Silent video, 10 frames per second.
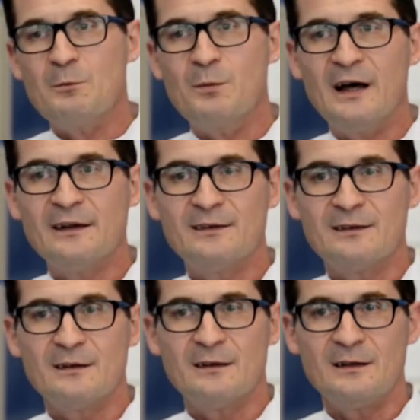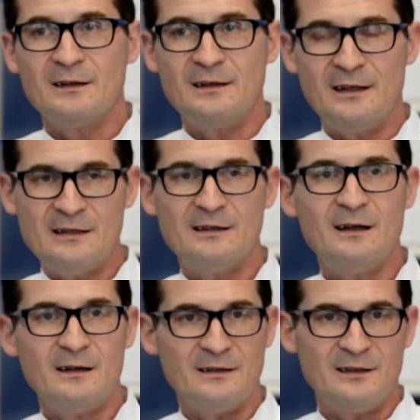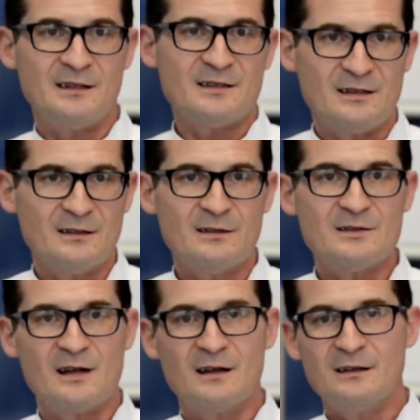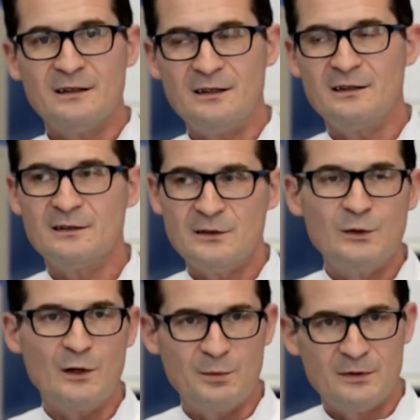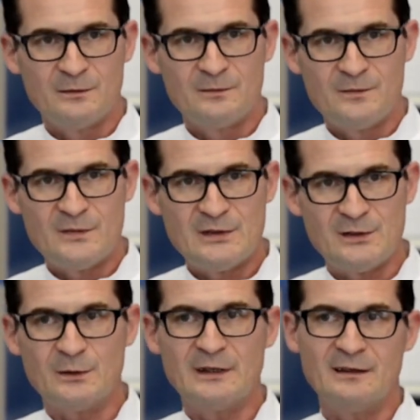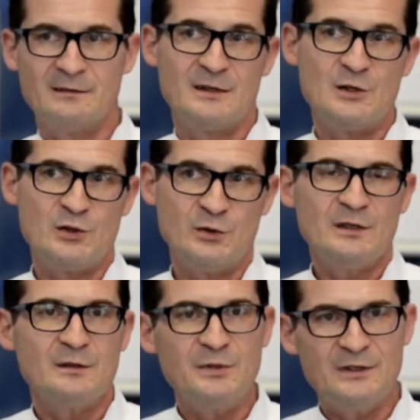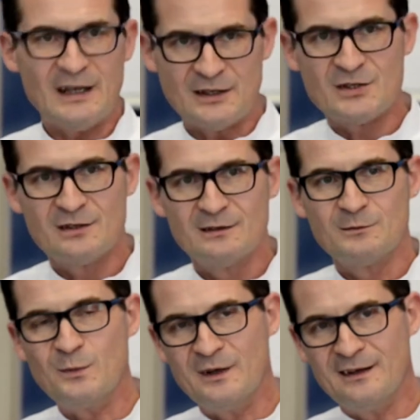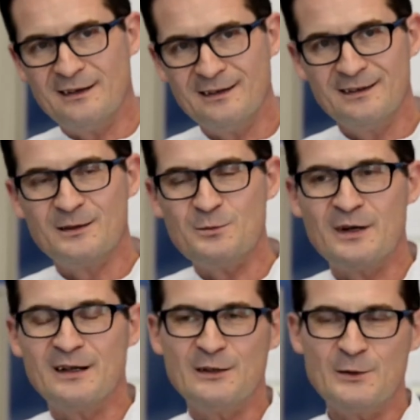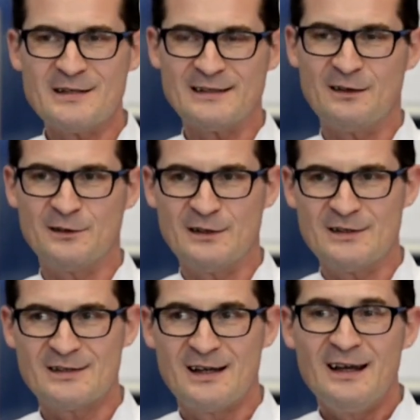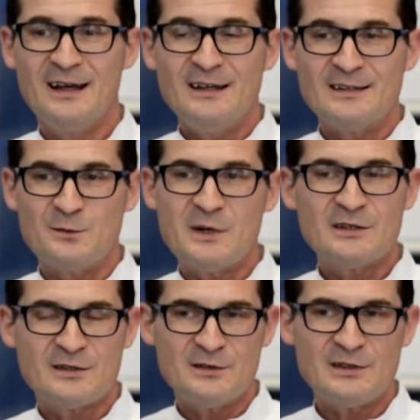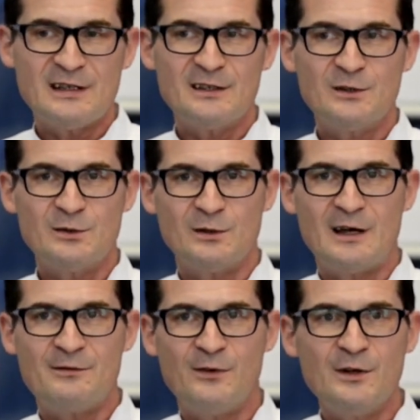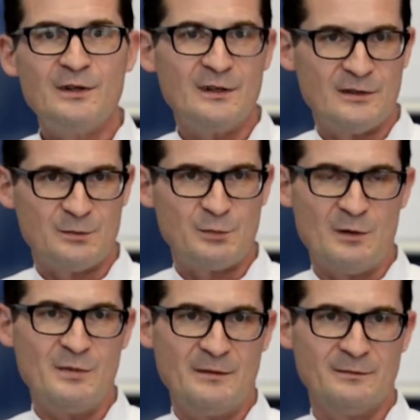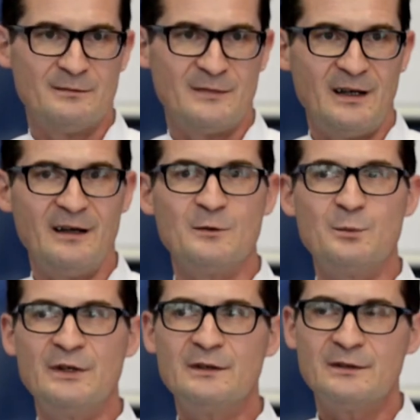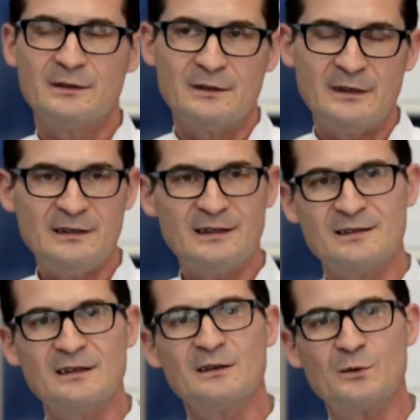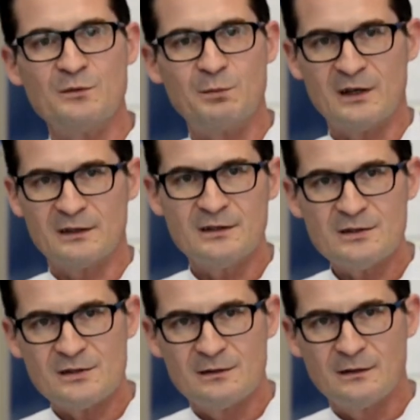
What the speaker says: But data and data centers are here in Europe, so shouldn't be touched by US governance. So Microsoft decided to avoid this problem and build data center with partners